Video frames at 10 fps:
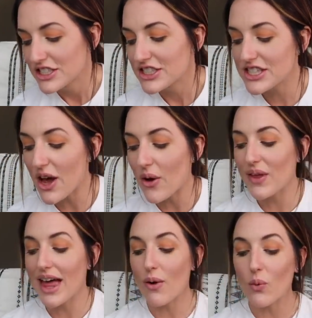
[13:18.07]
So
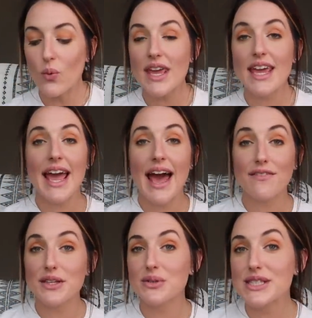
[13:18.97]
we
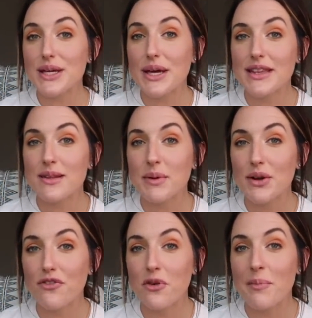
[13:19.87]
have used The Good and the
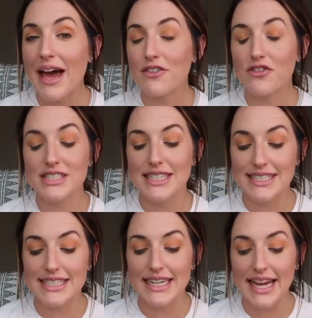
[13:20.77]
Beautiful Math for
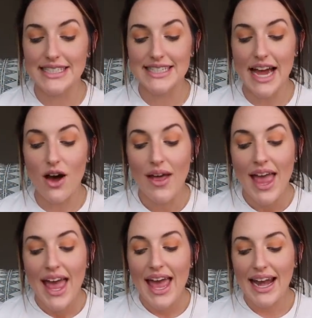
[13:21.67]
sixty days now,
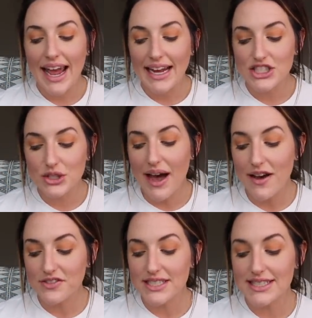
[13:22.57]
and I do
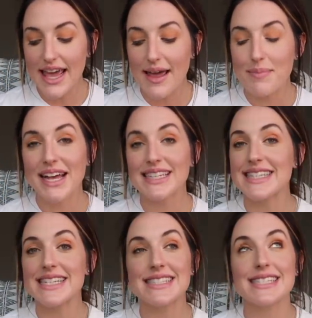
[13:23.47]
have to say, because
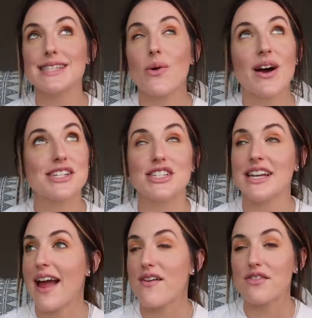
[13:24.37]
this is the
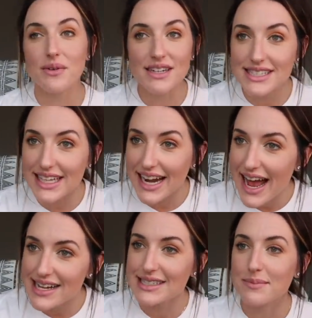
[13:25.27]
question everyone is going to
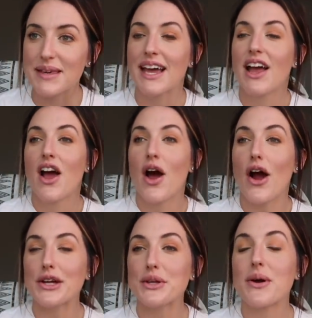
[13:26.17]
ask me,
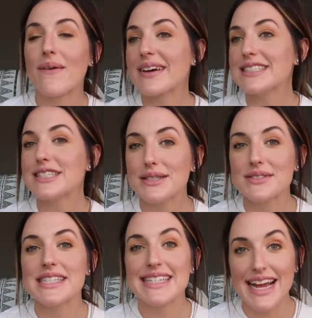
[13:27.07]
are you going to
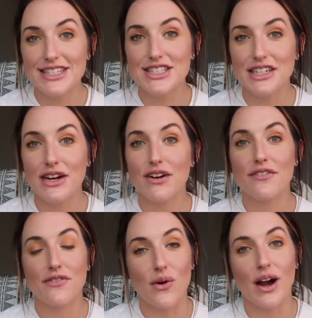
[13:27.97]
use it next year
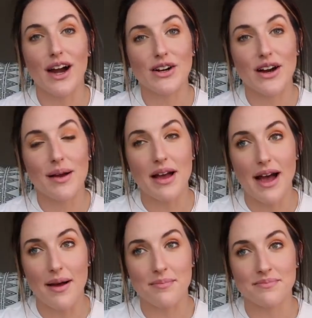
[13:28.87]
for
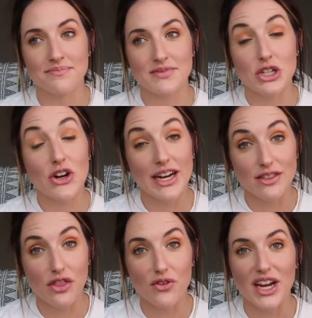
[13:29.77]
um, grade
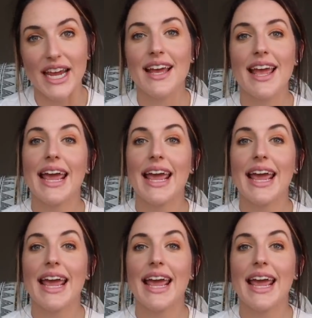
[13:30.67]
three?